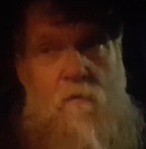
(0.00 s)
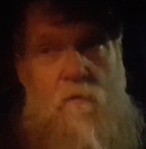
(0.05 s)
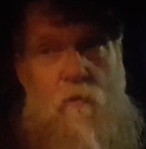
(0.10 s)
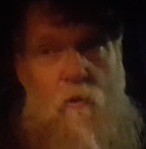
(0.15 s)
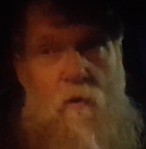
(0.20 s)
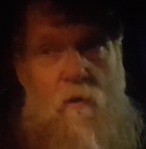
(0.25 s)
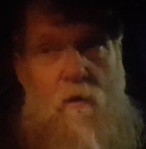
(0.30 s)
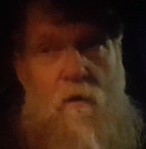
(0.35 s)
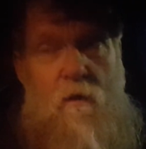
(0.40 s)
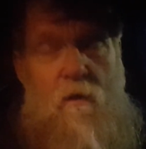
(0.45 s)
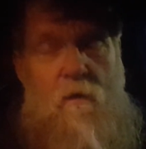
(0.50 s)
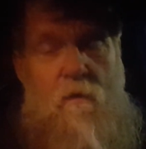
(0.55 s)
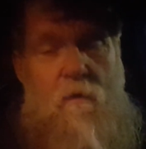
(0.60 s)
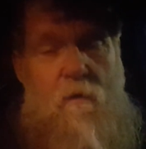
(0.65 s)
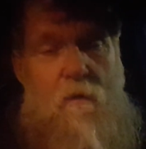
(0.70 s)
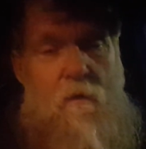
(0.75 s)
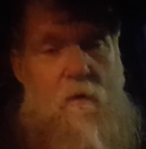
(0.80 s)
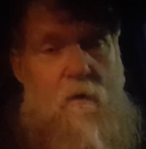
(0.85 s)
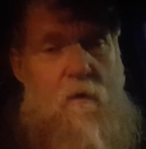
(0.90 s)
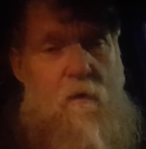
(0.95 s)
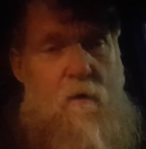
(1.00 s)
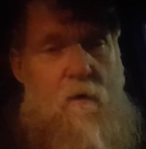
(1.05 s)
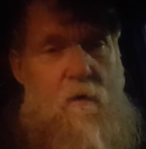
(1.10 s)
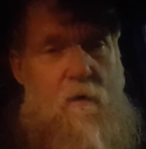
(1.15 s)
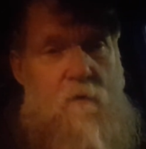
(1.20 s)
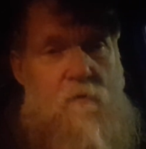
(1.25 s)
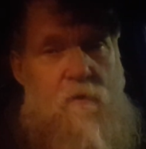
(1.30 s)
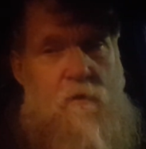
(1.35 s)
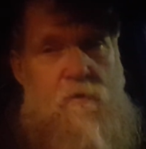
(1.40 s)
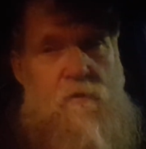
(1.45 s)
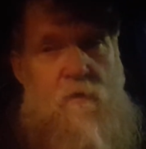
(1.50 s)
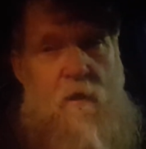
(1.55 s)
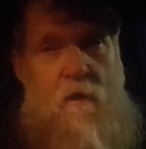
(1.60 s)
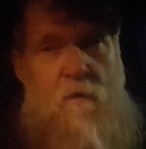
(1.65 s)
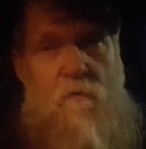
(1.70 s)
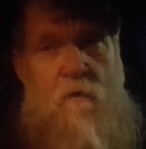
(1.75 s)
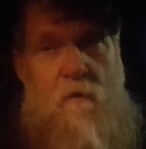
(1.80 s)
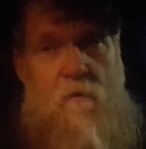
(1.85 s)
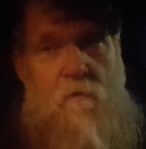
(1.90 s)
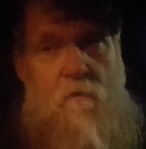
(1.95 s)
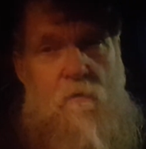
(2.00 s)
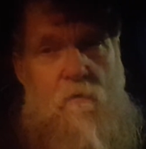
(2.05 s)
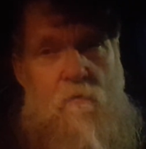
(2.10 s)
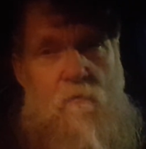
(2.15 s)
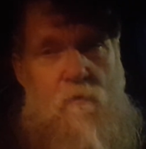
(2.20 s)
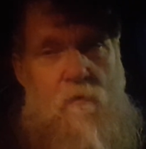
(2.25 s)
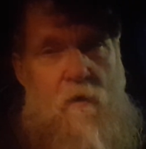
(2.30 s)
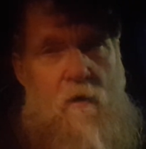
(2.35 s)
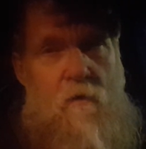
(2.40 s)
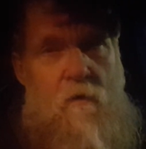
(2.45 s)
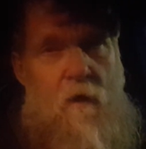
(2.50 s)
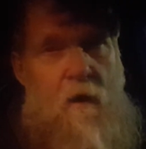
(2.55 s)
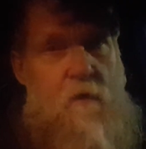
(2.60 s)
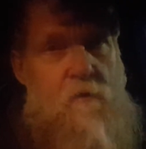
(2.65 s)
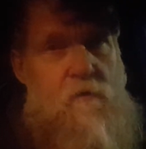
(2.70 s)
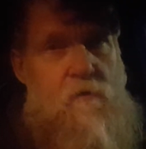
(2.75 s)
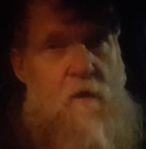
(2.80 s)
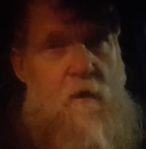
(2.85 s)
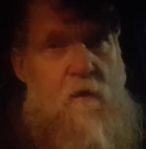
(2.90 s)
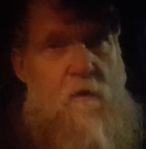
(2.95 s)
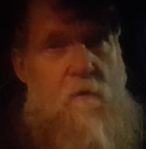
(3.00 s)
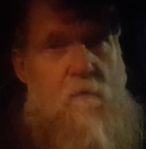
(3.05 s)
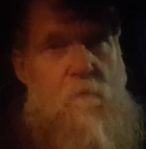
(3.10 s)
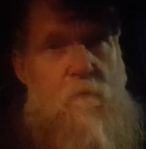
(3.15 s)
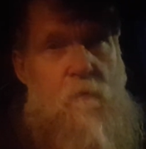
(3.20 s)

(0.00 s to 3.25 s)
toward. I'm just saying that last night